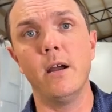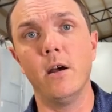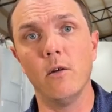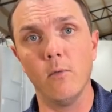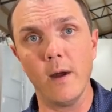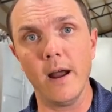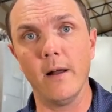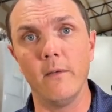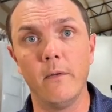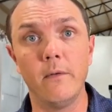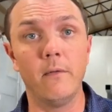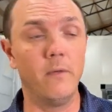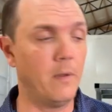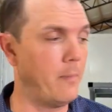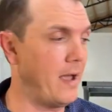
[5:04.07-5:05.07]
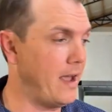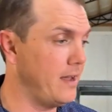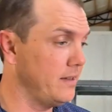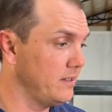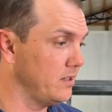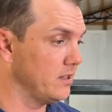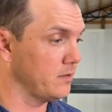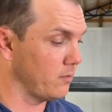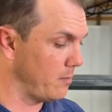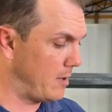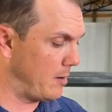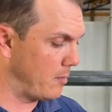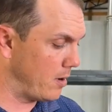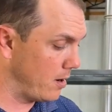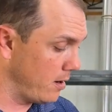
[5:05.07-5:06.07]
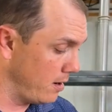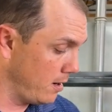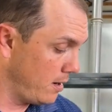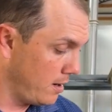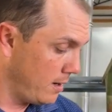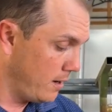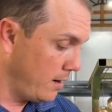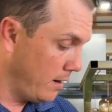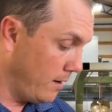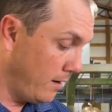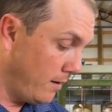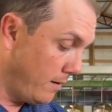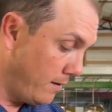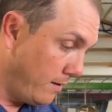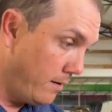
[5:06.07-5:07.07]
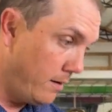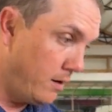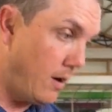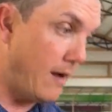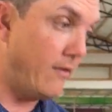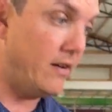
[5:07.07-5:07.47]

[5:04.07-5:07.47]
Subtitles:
around the base. Just remember you have